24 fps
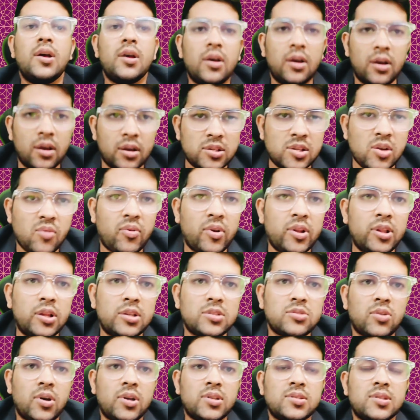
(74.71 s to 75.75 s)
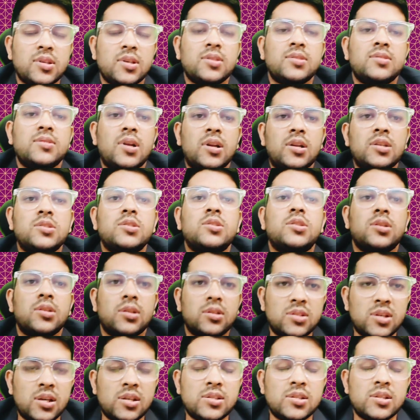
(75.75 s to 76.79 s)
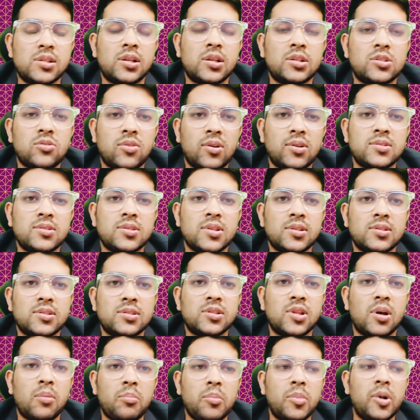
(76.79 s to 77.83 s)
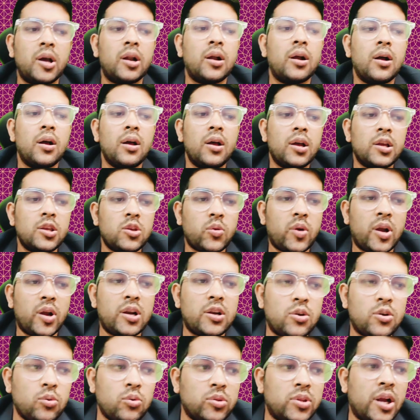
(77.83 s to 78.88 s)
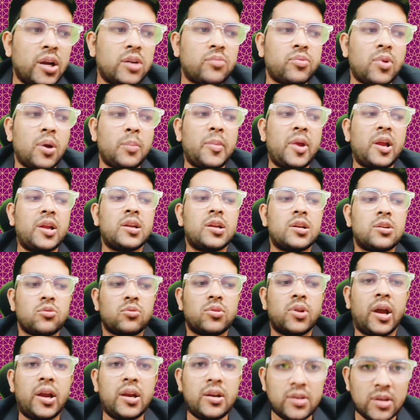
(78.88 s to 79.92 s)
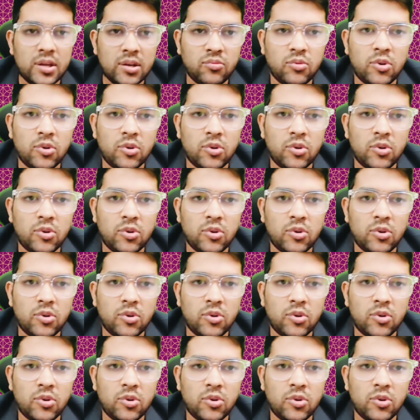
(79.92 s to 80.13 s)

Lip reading: first of all the choices, that is change in the choices number, you can do that from 18 to 19.